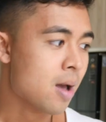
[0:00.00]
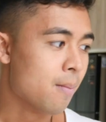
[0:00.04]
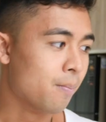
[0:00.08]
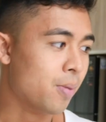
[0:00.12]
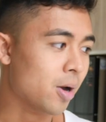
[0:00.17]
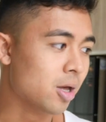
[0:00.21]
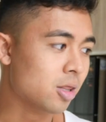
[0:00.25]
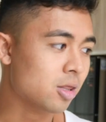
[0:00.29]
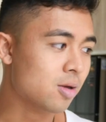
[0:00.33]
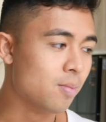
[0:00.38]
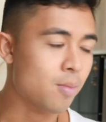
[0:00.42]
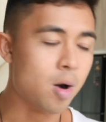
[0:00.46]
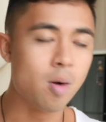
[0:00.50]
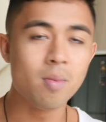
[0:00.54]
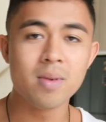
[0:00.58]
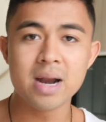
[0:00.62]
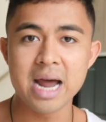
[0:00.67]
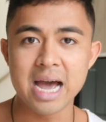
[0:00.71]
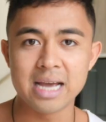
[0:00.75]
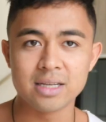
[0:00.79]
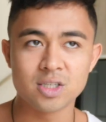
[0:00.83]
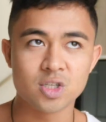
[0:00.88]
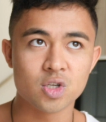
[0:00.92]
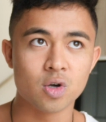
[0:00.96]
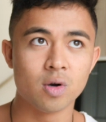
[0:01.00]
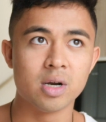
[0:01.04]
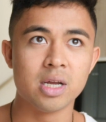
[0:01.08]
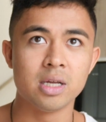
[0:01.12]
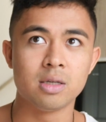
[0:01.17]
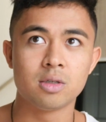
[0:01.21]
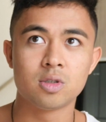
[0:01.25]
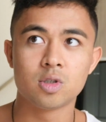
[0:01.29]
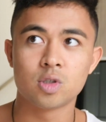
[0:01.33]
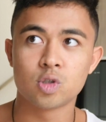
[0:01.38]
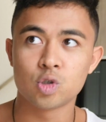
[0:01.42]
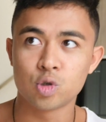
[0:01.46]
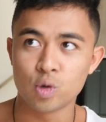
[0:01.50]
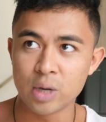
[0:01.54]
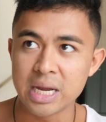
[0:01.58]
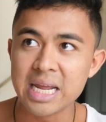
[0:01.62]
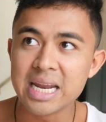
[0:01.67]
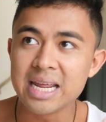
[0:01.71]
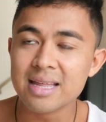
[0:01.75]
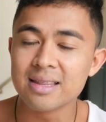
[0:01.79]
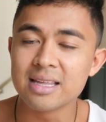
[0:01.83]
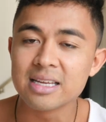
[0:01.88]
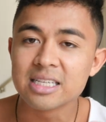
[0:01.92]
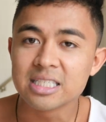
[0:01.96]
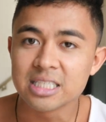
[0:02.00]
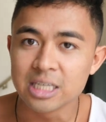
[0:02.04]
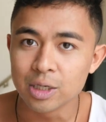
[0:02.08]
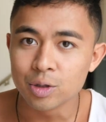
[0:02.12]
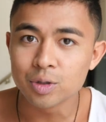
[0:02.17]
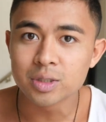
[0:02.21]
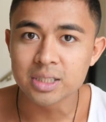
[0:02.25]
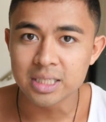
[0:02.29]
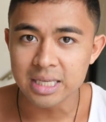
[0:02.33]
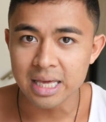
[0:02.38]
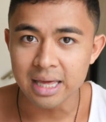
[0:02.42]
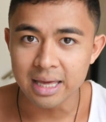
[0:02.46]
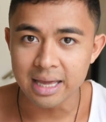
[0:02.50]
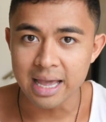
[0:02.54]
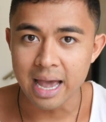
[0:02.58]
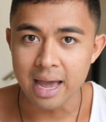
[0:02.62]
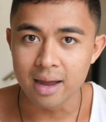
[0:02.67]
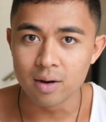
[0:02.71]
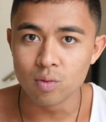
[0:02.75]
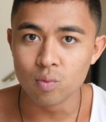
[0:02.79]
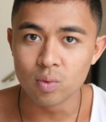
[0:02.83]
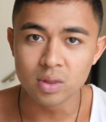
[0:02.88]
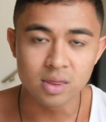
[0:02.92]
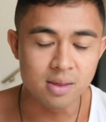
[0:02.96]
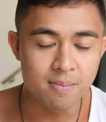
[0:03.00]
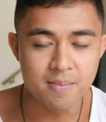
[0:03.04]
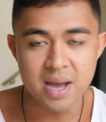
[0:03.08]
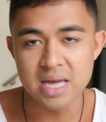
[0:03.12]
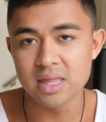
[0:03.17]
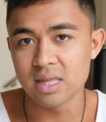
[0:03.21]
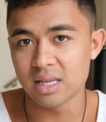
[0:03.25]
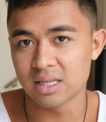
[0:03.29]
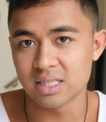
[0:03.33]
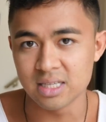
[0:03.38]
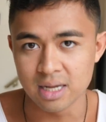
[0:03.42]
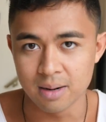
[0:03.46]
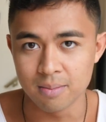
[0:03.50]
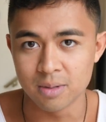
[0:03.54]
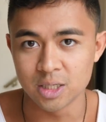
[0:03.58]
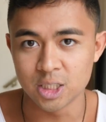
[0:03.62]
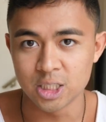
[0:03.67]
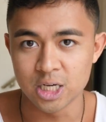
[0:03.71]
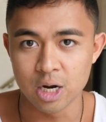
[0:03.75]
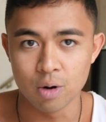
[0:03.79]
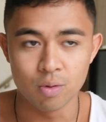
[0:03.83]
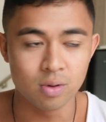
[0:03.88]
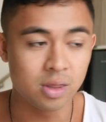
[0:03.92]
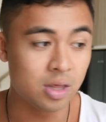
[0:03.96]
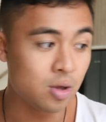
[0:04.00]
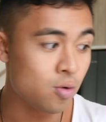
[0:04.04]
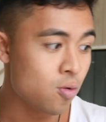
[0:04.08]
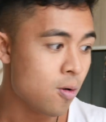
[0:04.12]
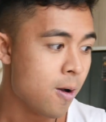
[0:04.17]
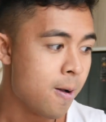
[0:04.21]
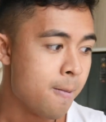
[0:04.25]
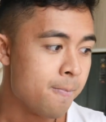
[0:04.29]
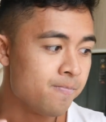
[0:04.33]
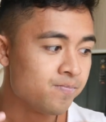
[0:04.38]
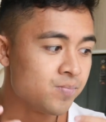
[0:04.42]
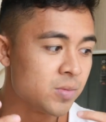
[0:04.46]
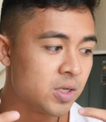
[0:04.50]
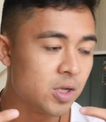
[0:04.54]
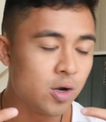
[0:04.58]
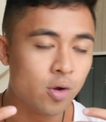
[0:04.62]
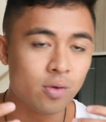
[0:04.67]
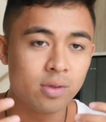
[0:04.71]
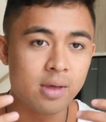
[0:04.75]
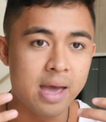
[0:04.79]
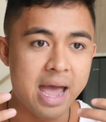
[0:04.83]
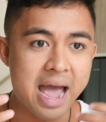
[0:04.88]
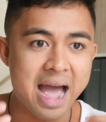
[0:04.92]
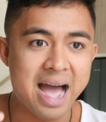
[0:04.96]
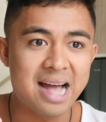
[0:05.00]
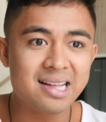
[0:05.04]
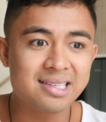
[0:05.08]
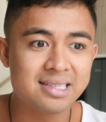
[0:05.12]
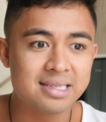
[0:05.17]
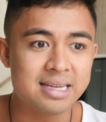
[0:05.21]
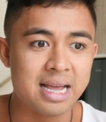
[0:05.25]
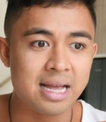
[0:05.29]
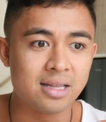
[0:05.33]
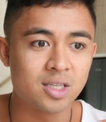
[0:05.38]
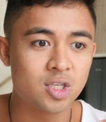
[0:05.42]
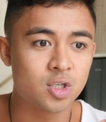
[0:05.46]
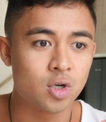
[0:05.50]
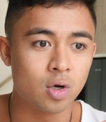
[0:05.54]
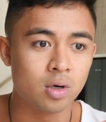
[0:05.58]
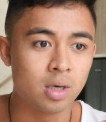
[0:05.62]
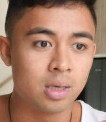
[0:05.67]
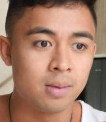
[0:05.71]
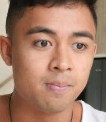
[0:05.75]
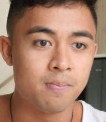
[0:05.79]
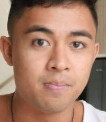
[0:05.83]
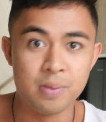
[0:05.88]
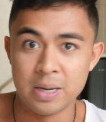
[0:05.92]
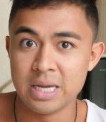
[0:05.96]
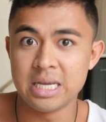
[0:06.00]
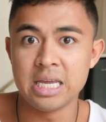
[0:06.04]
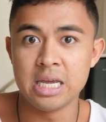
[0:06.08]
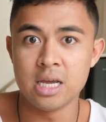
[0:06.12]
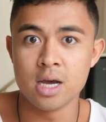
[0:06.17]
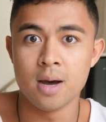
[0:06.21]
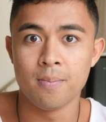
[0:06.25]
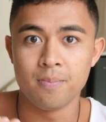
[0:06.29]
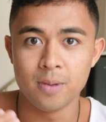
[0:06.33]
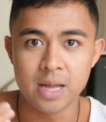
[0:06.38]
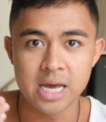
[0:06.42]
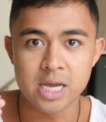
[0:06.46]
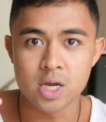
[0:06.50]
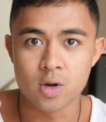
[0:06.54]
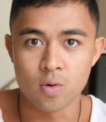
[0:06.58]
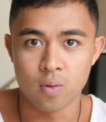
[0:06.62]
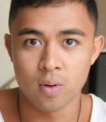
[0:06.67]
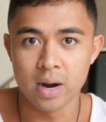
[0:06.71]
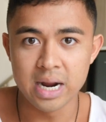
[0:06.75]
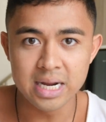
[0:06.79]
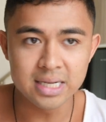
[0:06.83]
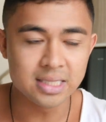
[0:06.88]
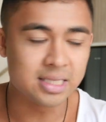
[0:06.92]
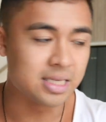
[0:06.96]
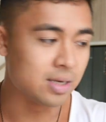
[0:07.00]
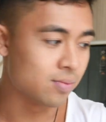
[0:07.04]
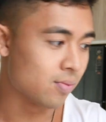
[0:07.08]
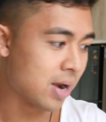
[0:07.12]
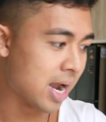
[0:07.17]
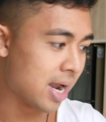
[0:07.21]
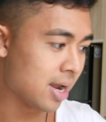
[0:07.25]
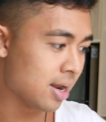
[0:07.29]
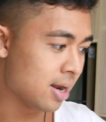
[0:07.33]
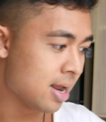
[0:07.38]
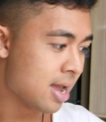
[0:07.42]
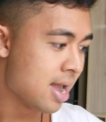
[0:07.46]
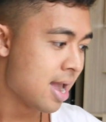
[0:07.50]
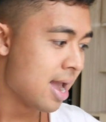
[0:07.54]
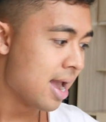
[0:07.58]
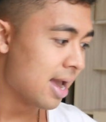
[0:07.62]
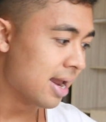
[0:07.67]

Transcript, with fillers: But the moment I started treating this seriously again with the methods that I'm gonna share with you, you know, the AdSense started picking up like crazy, right?